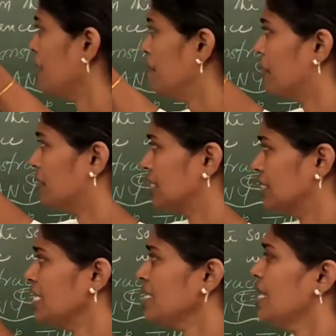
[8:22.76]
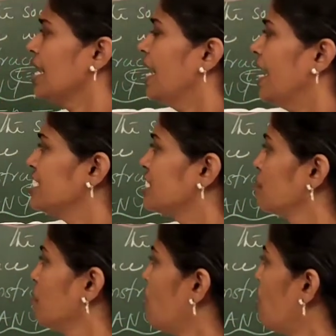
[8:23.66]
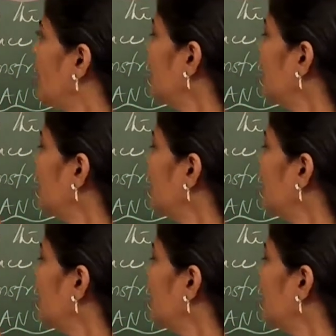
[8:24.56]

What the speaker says: important thing, at smaller